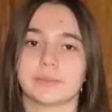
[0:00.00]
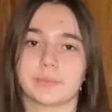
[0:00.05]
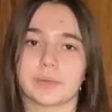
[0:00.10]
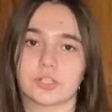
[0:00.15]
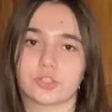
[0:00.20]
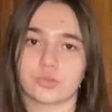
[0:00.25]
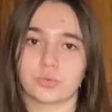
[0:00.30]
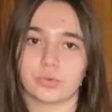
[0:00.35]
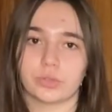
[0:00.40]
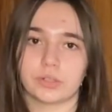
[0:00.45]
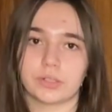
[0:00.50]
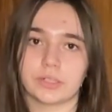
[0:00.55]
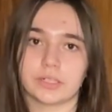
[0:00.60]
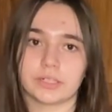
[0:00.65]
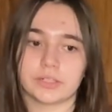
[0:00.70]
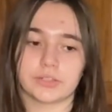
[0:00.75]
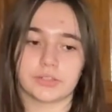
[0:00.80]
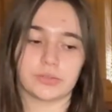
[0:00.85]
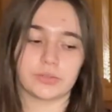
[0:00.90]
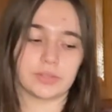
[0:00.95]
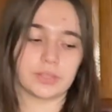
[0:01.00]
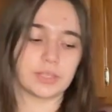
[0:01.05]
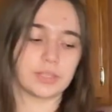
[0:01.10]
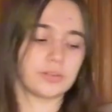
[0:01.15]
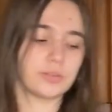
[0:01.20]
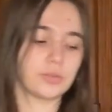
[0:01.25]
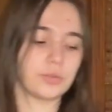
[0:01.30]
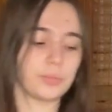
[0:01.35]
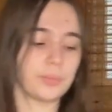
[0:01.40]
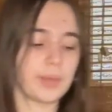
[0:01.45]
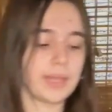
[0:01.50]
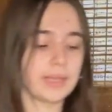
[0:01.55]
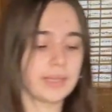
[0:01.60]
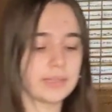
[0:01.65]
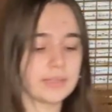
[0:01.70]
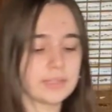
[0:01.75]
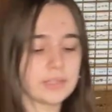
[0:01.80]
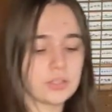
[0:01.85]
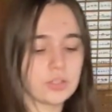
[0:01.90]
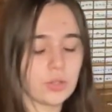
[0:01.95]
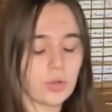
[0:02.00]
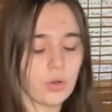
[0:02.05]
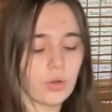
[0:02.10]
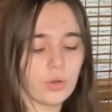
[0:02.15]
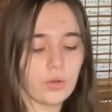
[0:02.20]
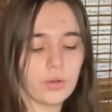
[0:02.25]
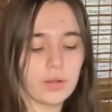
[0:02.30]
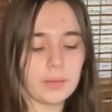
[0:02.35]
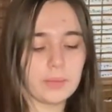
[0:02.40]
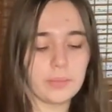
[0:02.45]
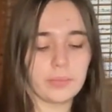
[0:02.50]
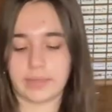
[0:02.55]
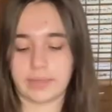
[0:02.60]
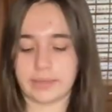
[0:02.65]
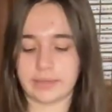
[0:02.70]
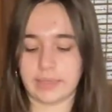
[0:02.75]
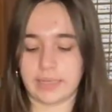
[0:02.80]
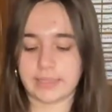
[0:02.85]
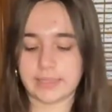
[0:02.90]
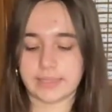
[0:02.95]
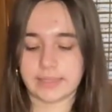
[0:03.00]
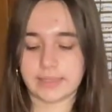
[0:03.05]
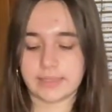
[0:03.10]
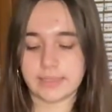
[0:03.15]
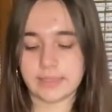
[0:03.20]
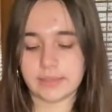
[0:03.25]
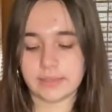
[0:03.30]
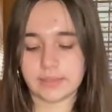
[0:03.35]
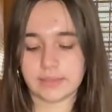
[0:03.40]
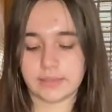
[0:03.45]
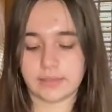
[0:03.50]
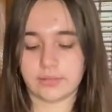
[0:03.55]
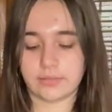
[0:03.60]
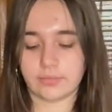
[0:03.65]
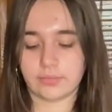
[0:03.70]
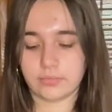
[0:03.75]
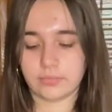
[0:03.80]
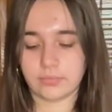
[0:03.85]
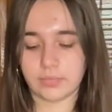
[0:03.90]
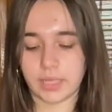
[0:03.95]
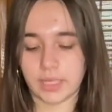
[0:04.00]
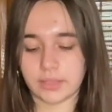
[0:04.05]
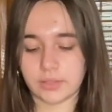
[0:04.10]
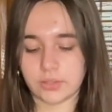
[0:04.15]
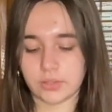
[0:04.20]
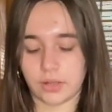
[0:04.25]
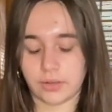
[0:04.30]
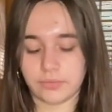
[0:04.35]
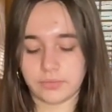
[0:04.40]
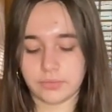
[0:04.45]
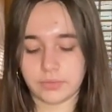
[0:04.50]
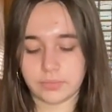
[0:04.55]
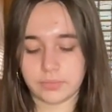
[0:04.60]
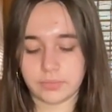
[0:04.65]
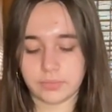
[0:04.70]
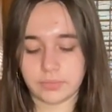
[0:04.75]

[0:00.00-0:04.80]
much water as you need to make this dough elastic and soft.